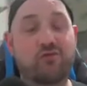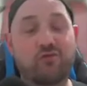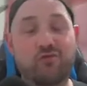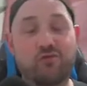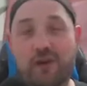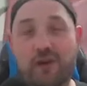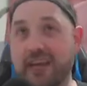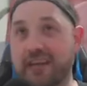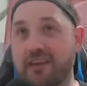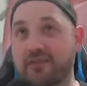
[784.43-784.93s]

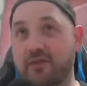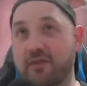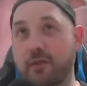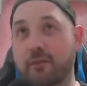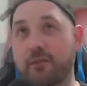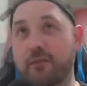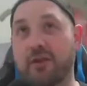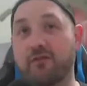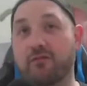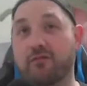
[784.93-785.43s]
great for
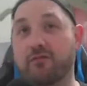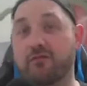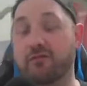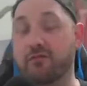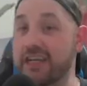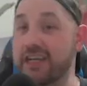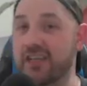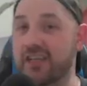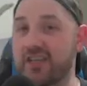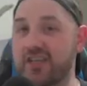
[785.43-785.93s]
a bit of
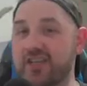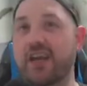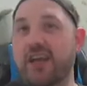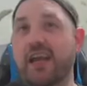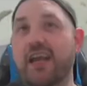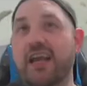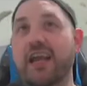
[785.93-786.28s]
reach.